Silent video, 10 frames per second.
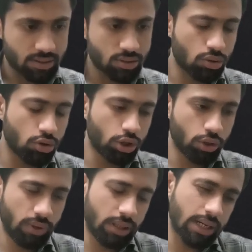So you
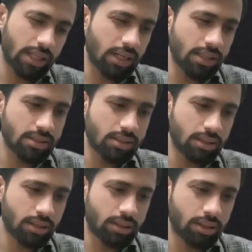will get the
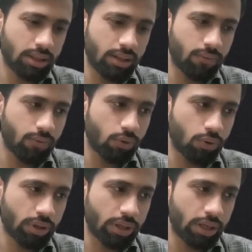answer
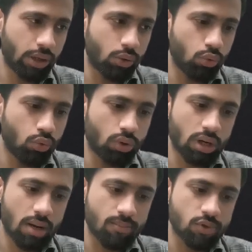342
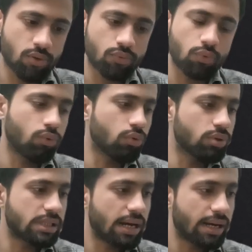grams of sucrose.
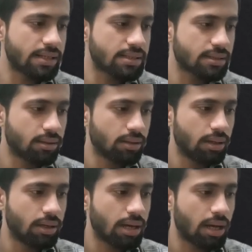That is
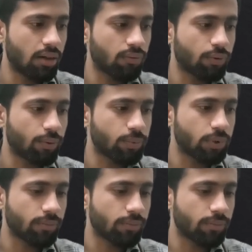alpha option.